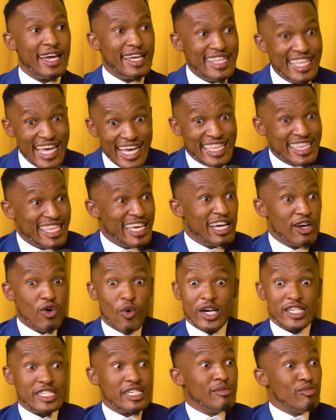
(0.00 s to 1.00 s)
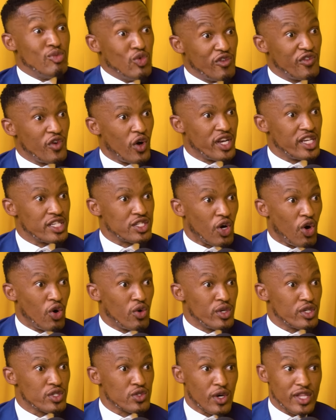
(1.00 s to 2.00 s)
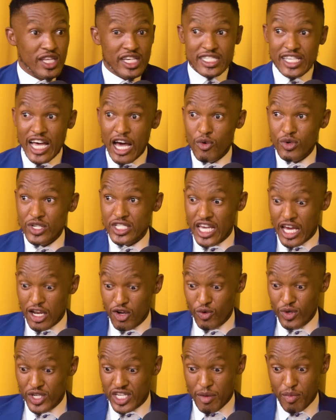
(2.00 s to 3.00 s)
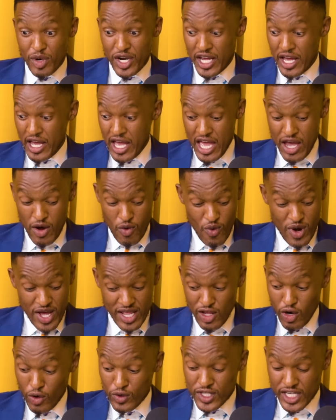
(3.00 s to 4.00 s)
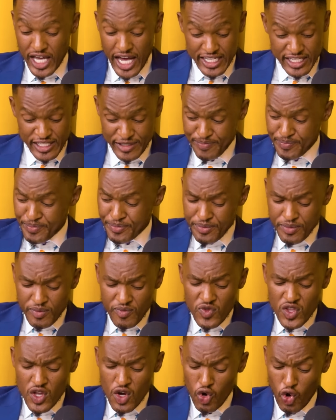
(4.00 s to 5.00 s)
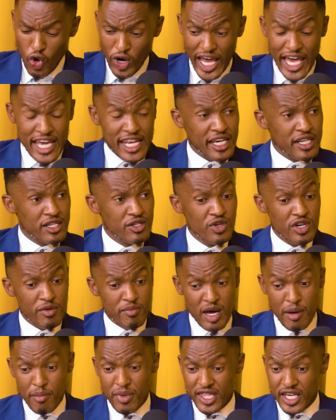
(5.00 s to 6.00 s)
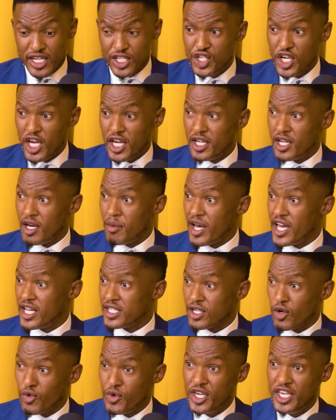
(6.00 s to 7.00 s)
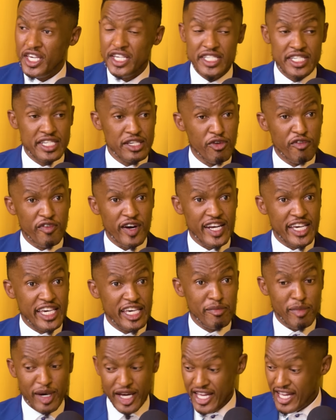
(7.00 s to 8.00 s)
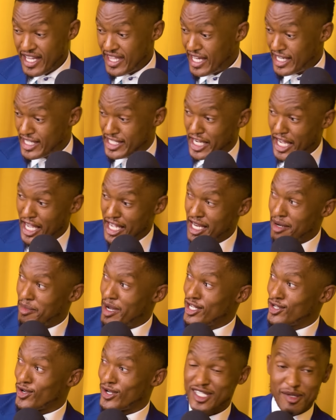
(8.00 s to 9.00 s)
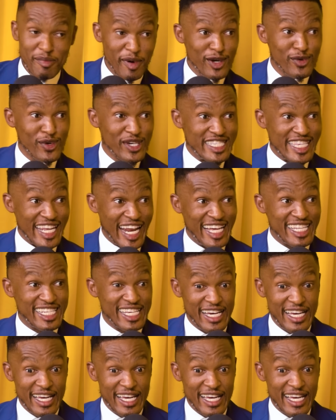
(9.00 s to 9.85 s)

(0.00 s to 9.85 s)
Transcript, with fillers: that thing was a movie on its own. So this guy would tell you, good, man, when those cars collided. You remember that chain that hit Uvalkima. That chain that